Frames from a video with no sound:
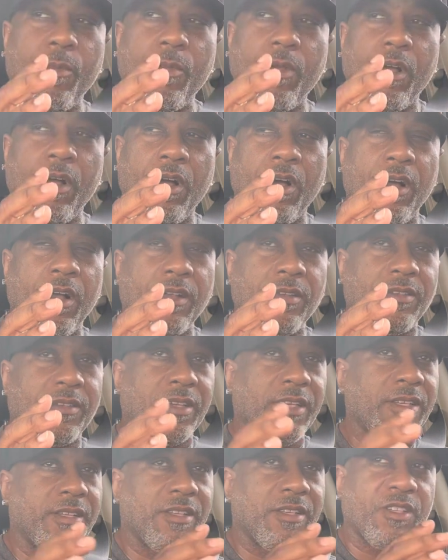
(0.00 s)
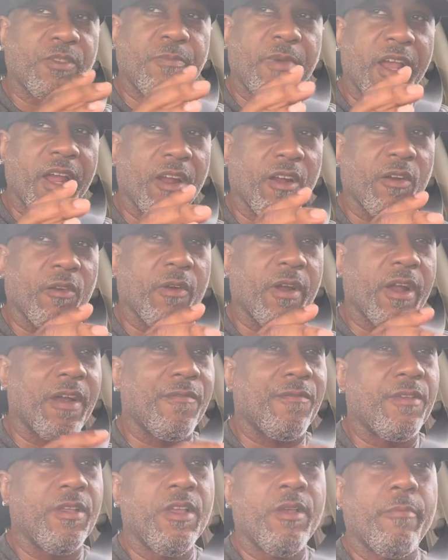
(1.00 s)
uh, sentence
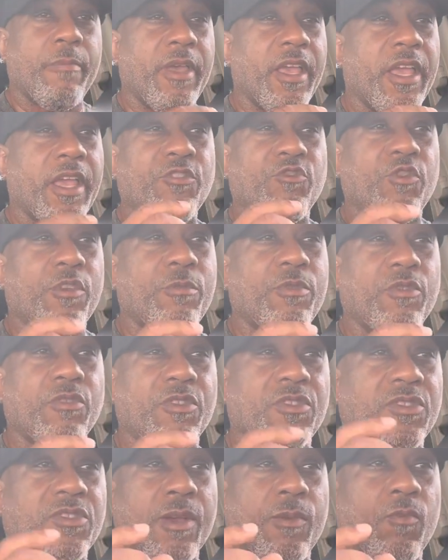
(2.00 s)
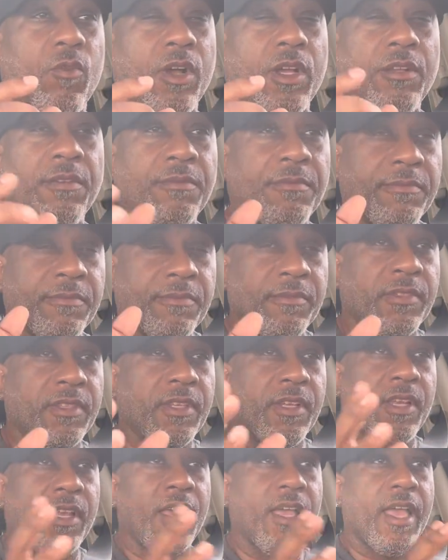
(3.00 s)
paragraph paying tribute to someone,
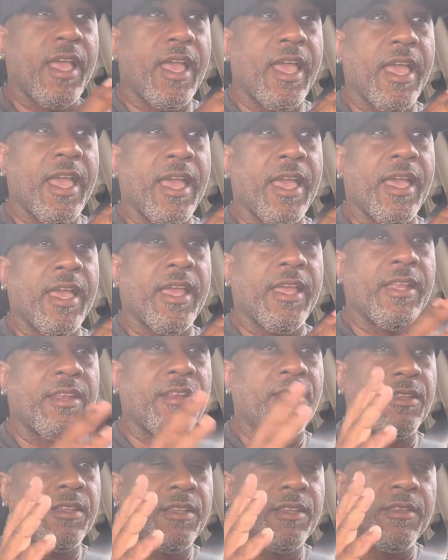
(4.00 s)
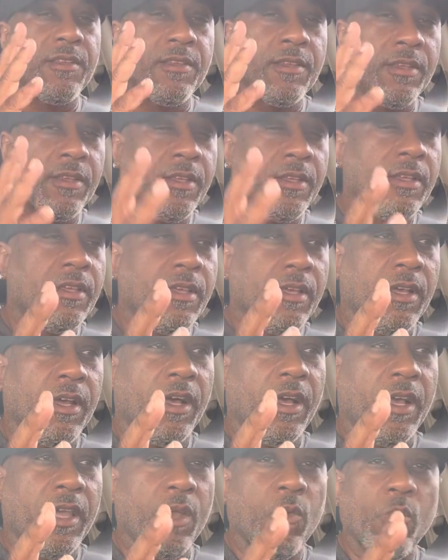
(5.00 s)
and
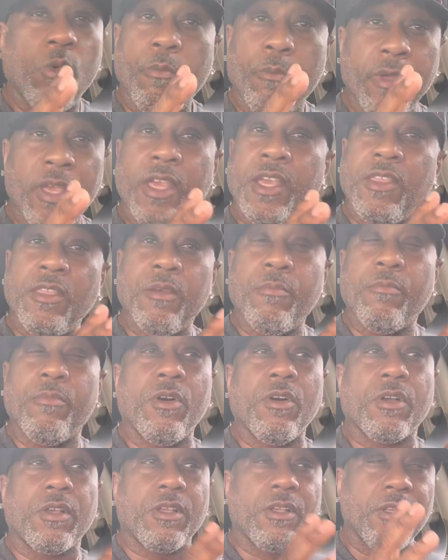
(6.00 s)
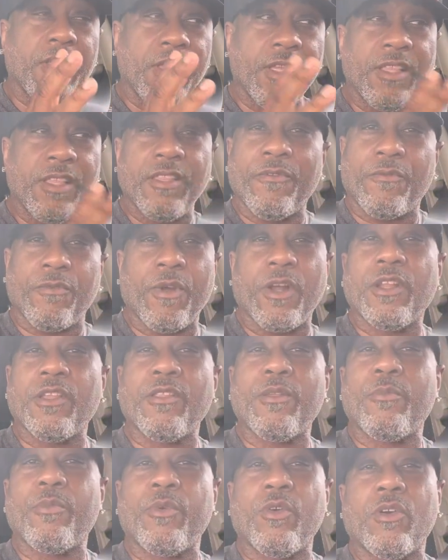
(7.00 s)
uh, it will be in the book, in the front
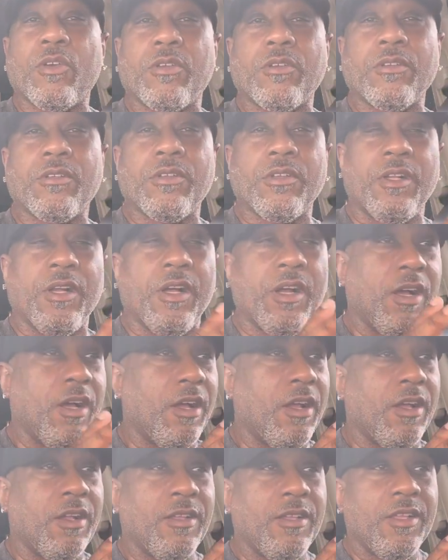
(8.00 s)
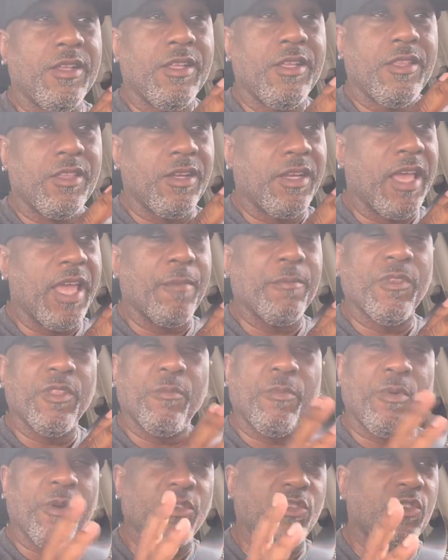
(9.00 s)
of the book. Uh, the name of
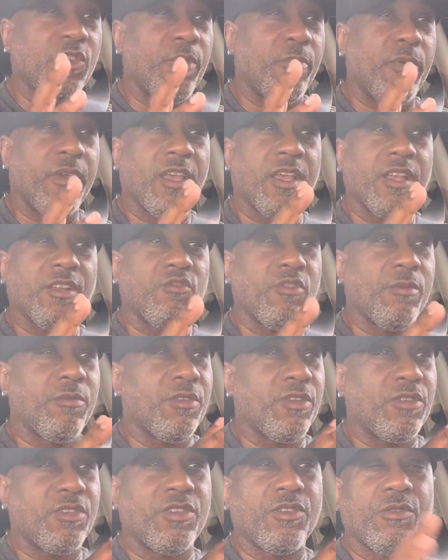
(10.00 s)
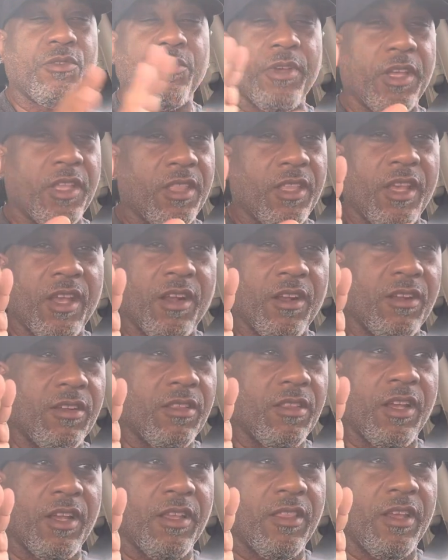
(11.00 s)
the person you're paying tribute to and their
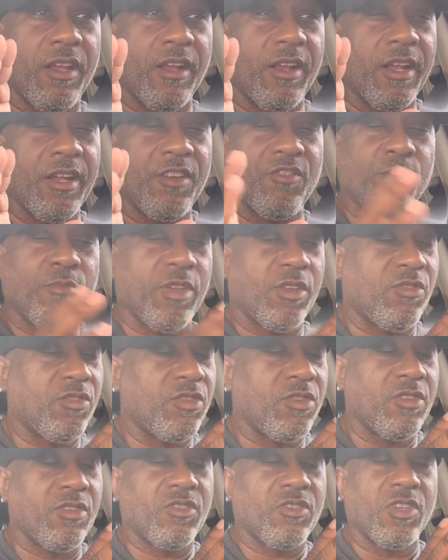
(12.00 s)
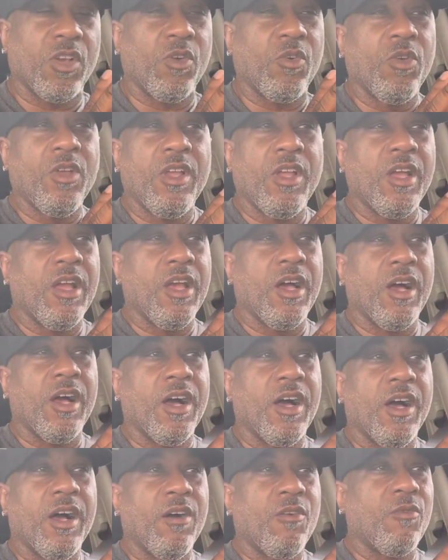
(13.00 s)
their, their attribution. So
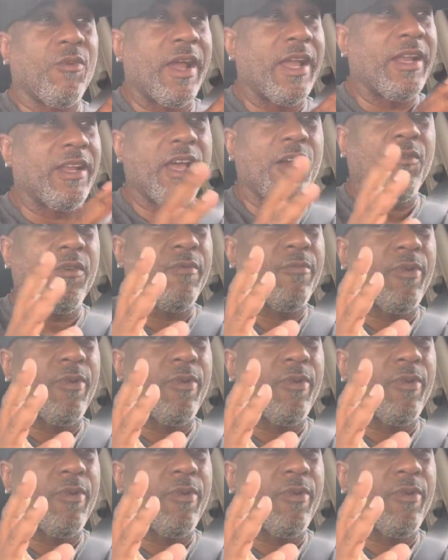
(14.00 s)
uh, right now, we've